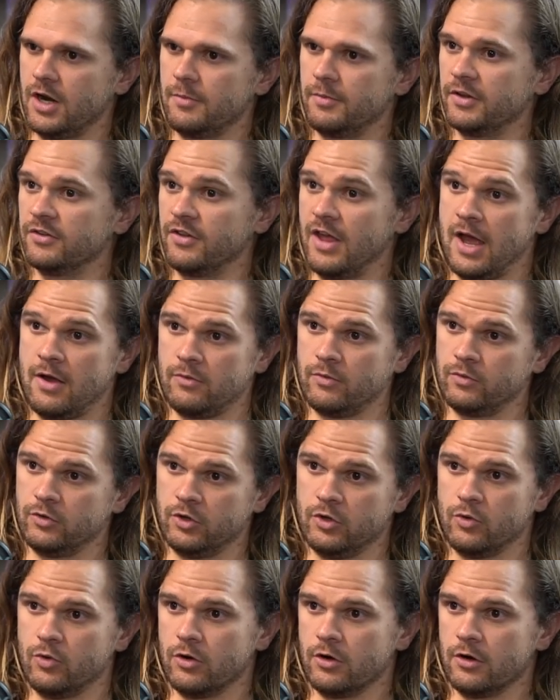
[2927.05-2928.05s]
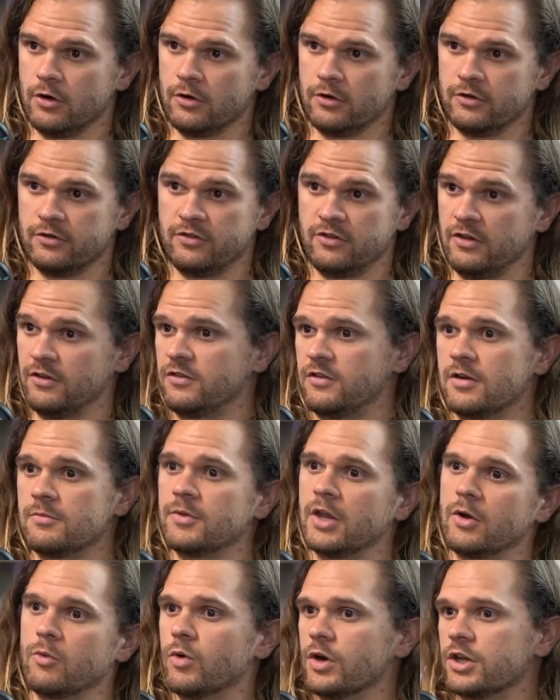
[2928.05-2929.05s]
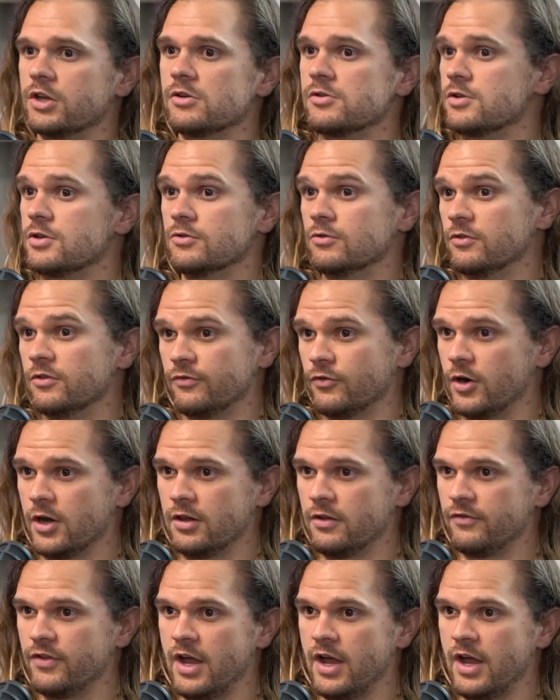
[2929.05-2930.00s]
Is that your system? Like, what do you use for all of that?